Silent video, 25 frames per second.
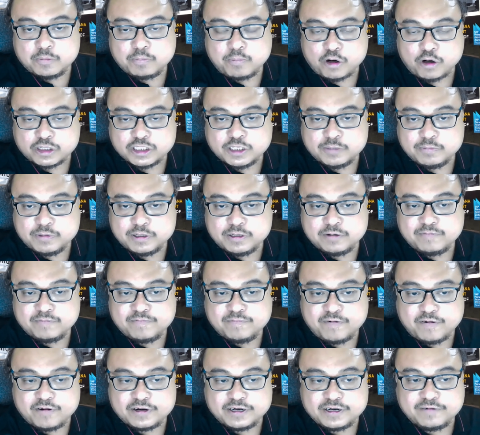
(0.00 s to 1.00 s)

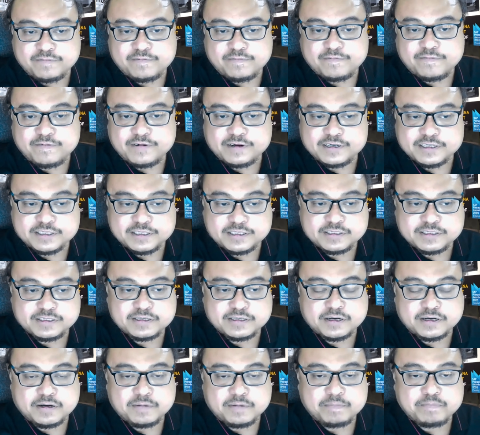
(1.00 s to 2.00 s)
possible for the
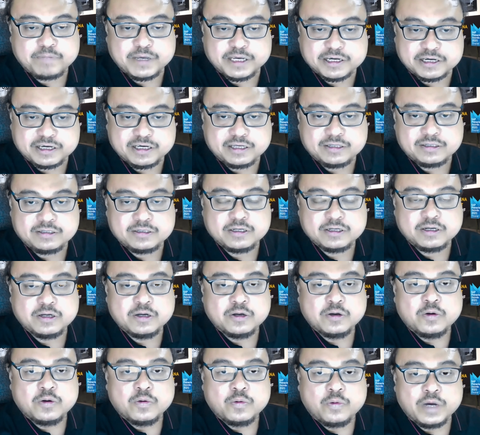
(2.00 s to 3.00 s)
first period
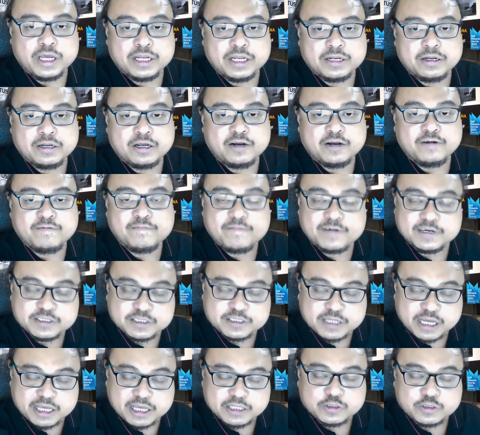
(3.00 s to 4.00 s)
when the first
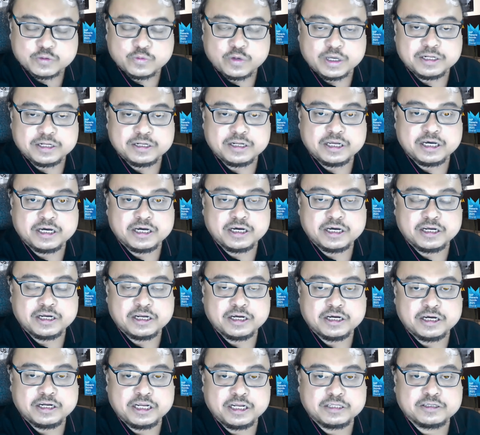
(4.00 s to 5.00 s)
stage when
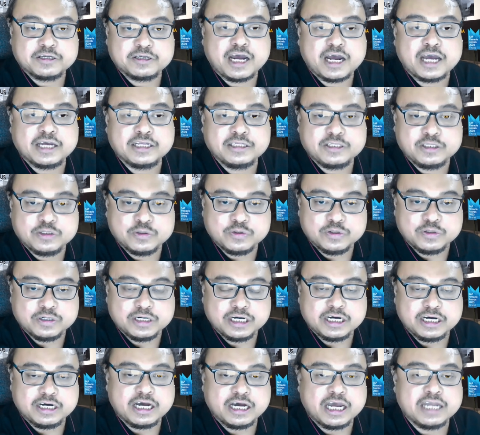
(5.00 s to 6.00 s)
they try to
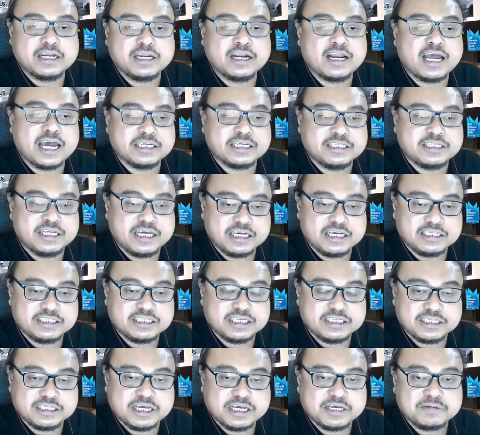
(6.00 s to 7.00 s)
analyze the
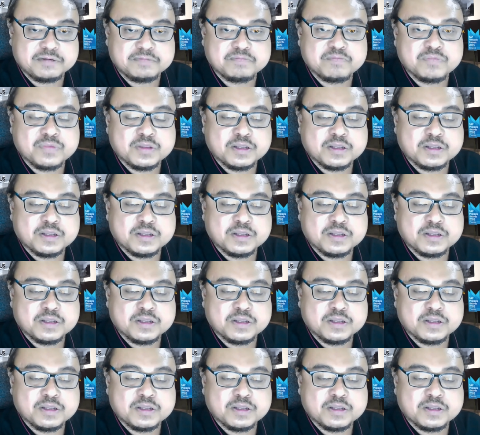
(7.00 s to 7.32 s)
existing